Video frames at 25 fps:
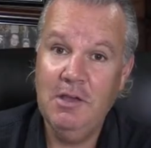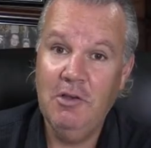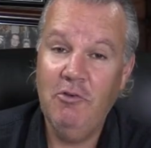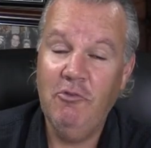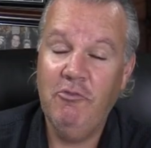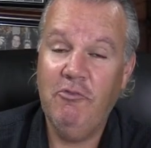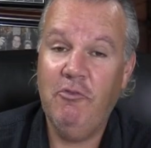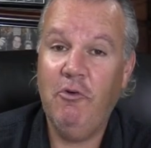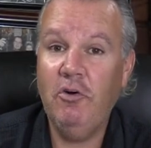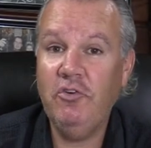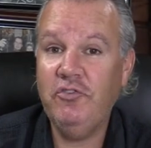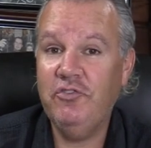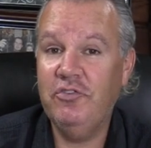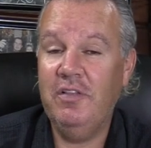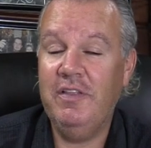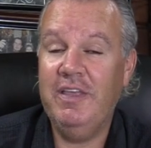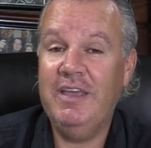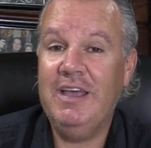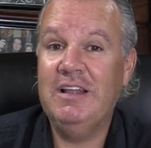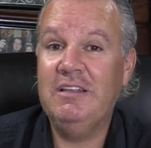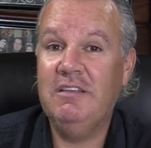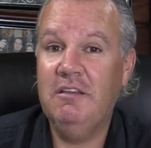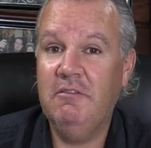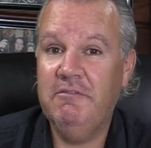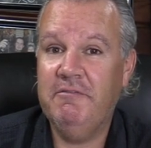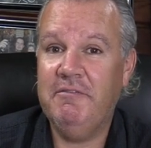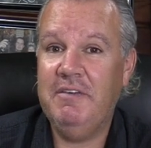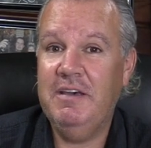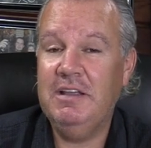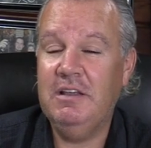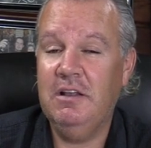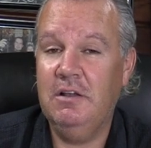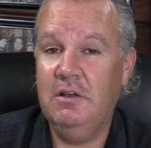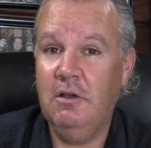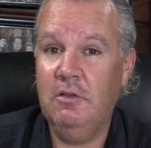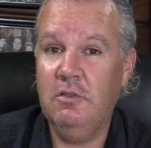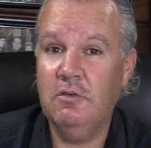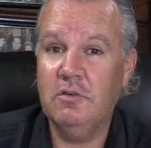Fortunately, I did find
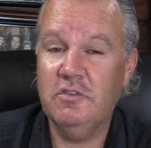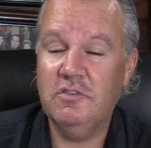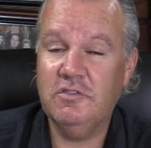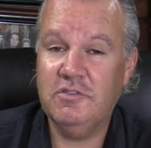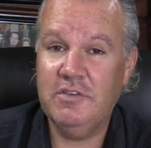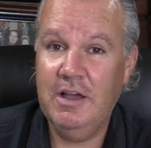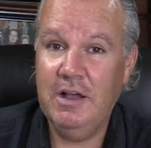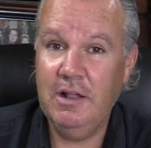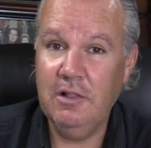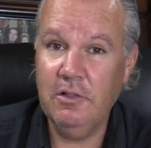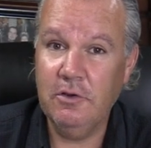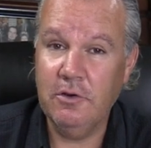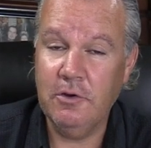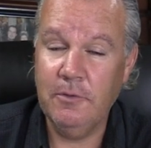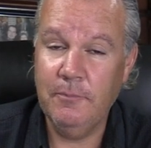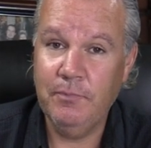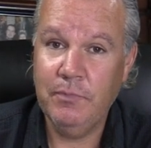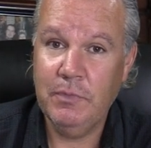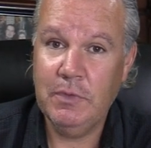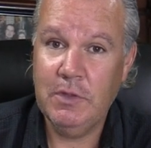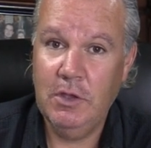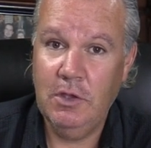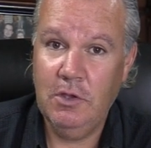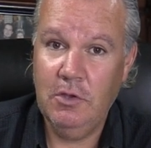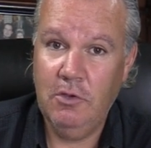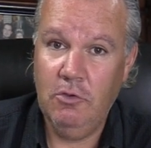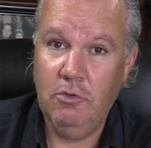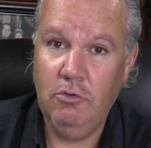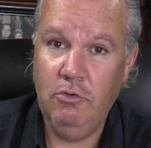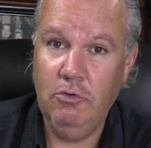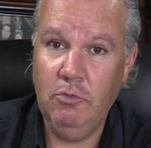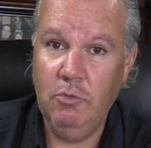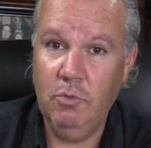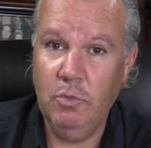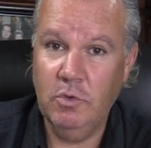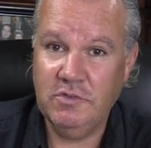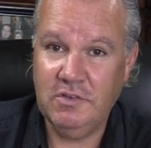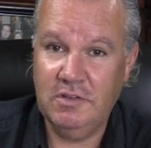another seller
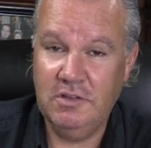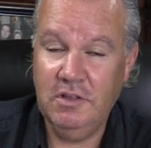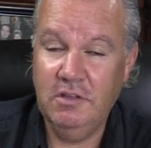who was an